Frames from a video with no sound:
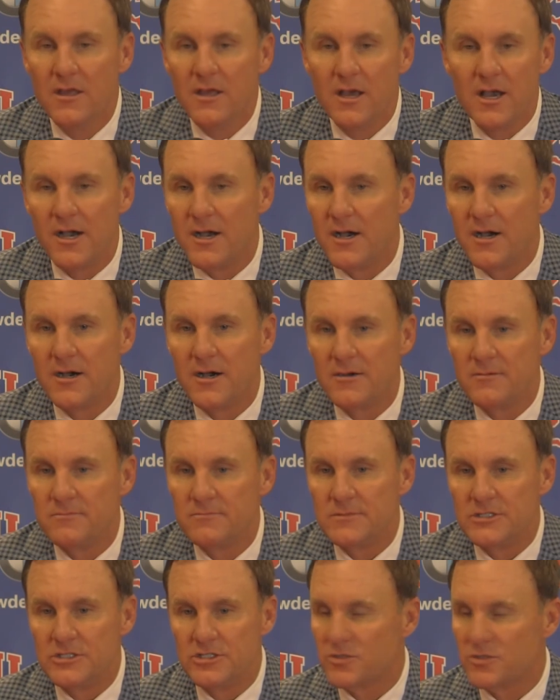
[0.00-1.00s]

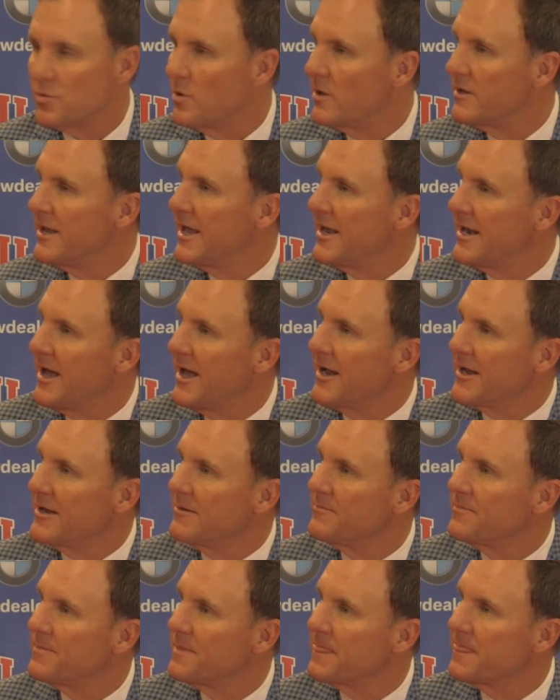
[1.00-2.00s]
Um, it just wasn't that night.
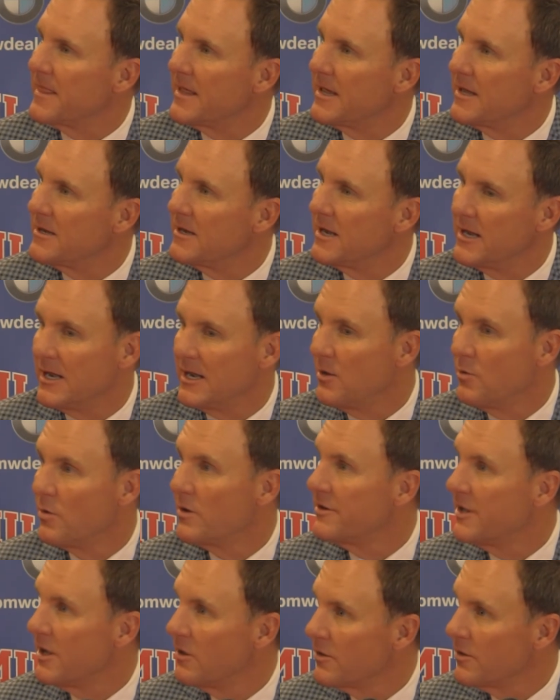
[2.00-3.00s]
And, and he
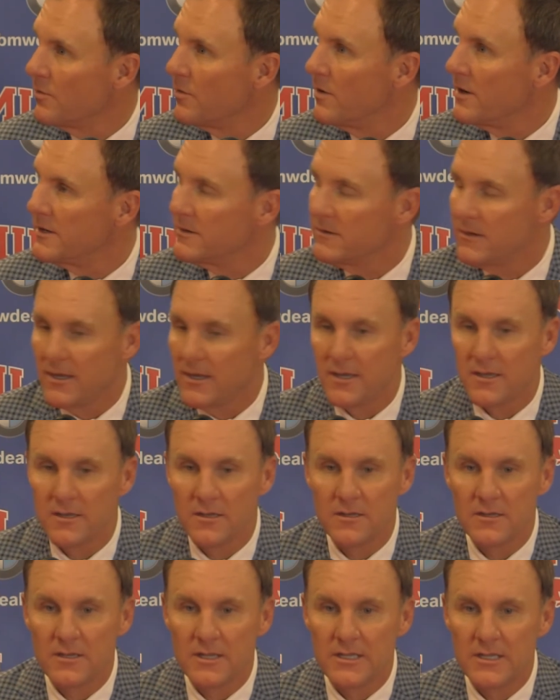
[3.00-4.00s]
wasn't the only one,
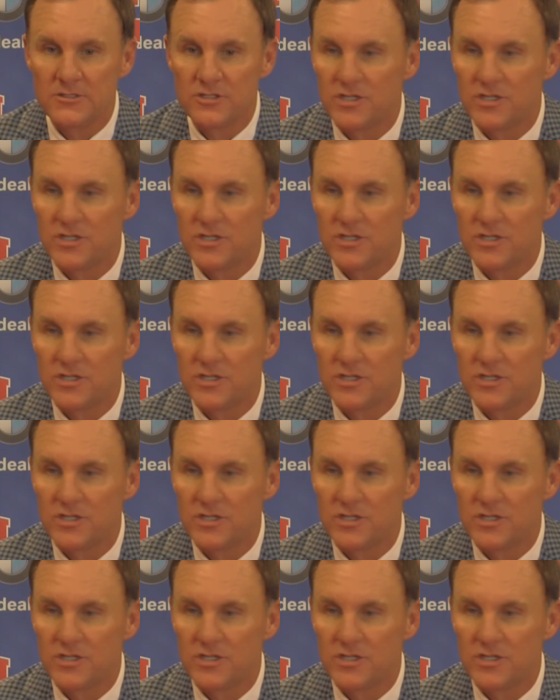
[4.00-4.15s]
and, and